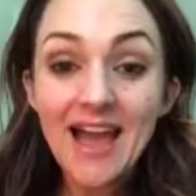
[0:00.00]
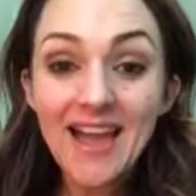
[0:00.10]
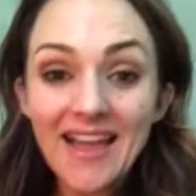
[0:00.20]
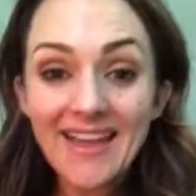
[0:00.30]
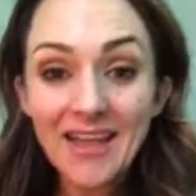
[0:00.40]

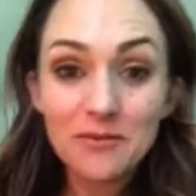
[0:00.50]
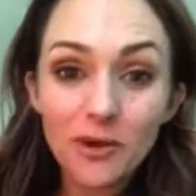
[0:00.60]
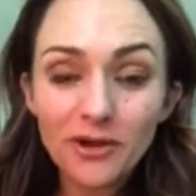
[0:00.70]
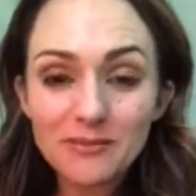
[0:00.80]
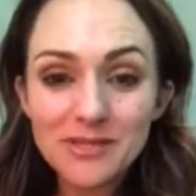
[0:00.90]
Hi, and
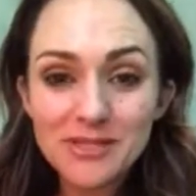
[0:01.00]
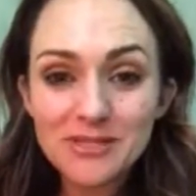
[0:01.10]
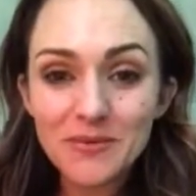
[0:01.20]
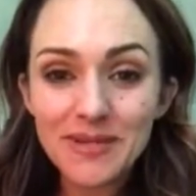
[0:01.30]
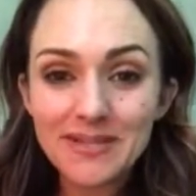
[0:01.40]
welcome to
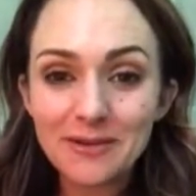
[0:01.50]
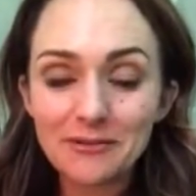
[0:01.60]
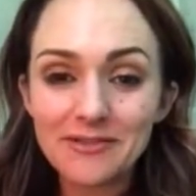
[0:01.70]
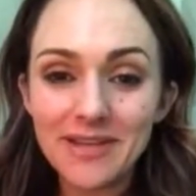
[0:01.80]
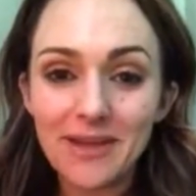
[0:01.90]
this quick
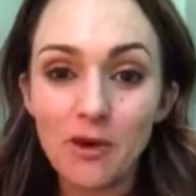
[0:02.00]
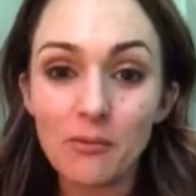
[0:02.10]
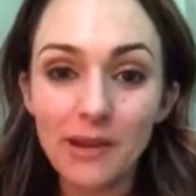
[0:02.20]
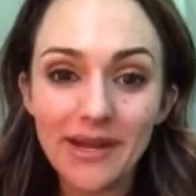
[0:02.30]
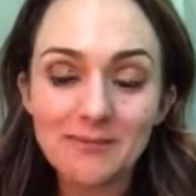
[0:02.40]
little
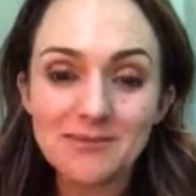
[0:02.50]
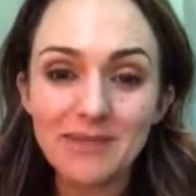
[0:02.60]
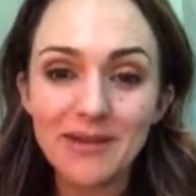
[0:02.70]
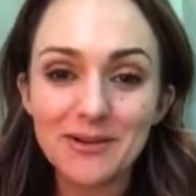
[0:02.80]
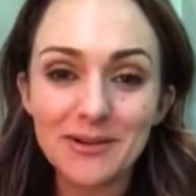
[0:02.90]
video. My name's
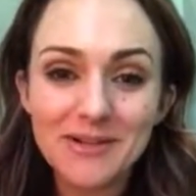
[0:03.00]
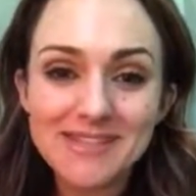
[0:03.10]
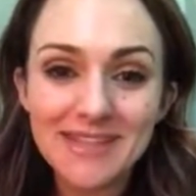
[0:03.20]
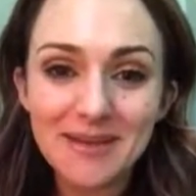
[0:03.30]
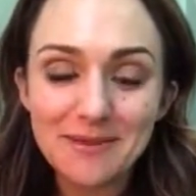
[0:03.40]
Amanda
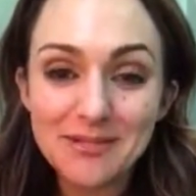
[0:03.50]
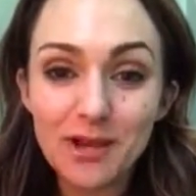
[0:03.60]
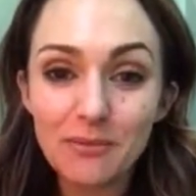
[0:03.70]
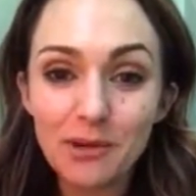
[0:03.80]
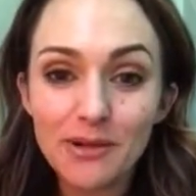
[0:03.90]
Ernest, and I'm a
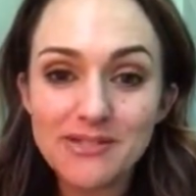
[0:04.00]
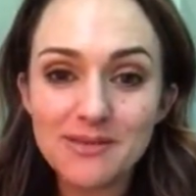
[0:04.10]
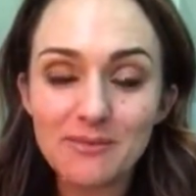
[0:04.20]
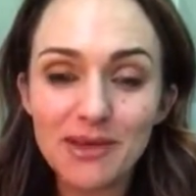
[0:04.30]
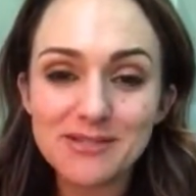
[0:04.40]
top
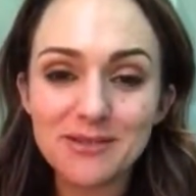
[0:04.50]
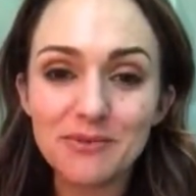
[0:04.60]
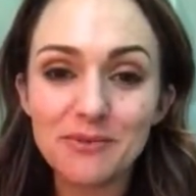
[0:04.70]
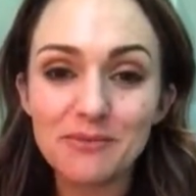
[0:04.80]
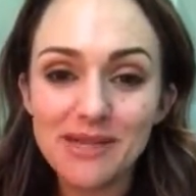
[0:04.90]
artist
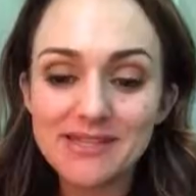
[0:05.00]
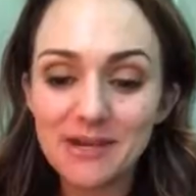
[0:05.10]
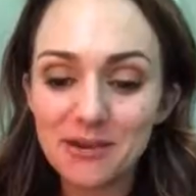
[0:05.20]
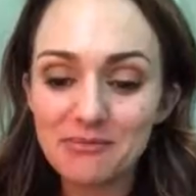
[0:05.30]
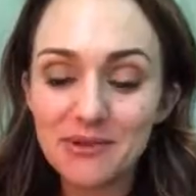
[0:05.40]
ambassador with
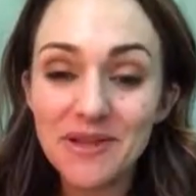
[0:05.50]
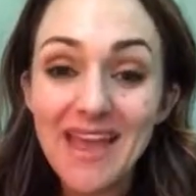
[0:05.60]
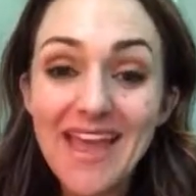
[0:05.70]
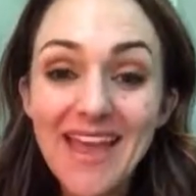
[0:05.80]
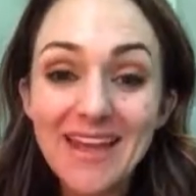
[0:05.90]
Maskcara
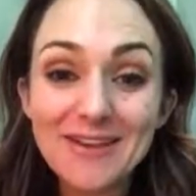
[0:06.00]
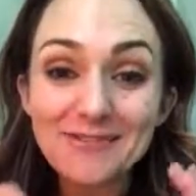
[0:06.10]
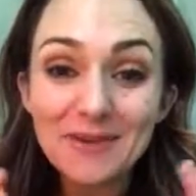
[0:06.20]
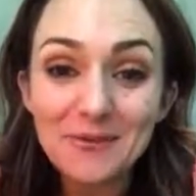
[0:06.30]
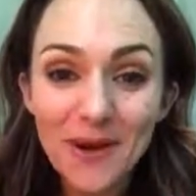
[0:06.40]
Beauty. And
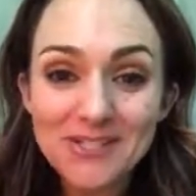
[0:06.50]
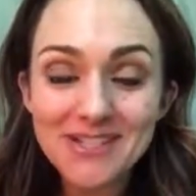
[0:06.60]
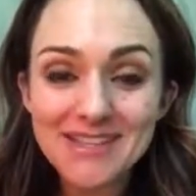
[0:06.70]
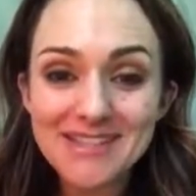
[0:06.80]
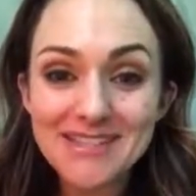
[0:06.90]
if you're
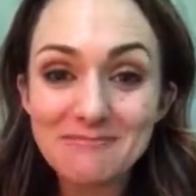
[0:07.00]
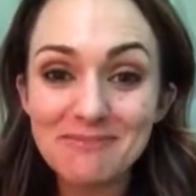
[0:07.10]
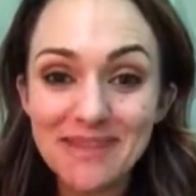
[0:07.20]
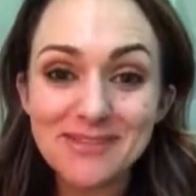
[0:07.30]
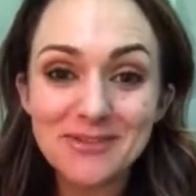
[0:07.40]
watching this,
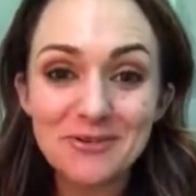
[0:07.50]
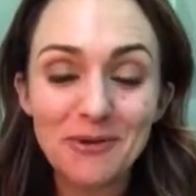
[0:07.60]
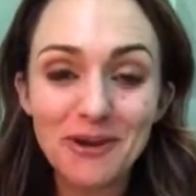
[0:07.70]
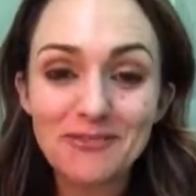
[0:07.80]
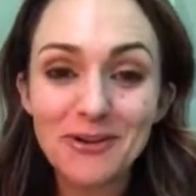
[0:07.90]
it means you're
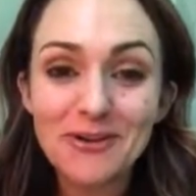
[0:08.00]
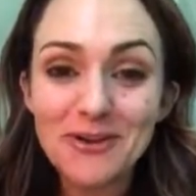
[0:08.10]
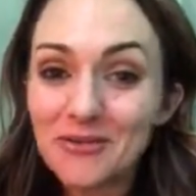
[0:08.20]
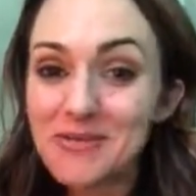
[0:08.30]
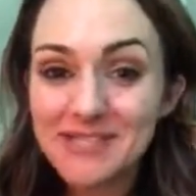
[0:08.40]
one of our
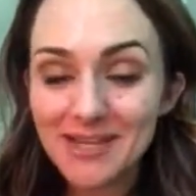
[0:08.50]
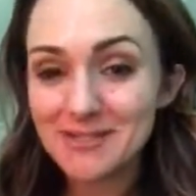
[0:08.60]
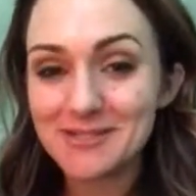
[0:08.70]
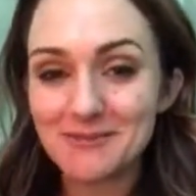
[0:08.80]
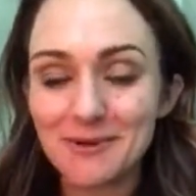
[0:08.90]
newest
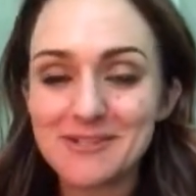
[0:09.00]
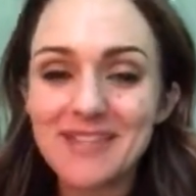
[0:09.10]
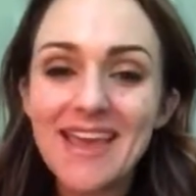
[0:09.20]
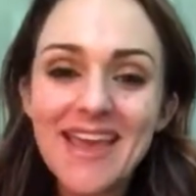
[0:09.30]
customers.